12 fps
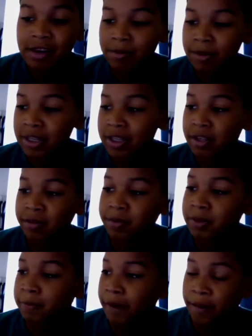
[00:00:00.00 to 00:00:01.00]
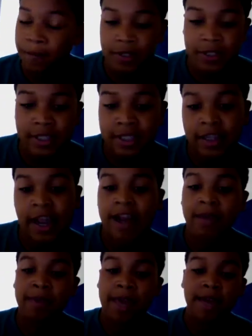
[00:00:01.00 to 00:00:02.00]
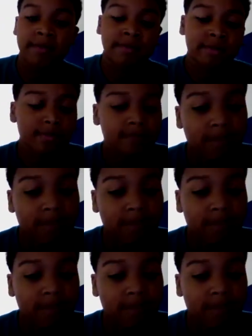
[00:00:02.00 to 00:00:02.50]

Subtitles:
when he was playing with Cincinnati Bengals.